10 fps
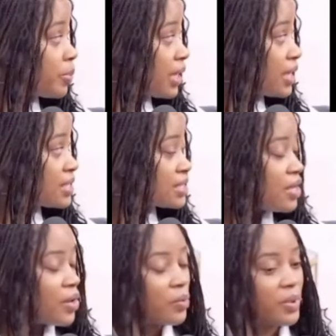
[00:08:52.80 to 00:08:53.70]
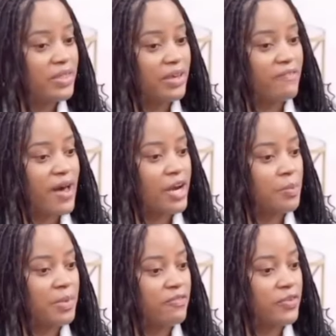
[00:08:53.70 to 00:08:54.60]
It makes it
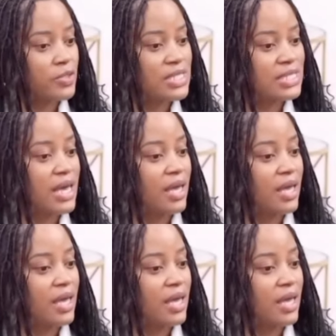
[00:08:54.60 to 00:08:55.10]
difficult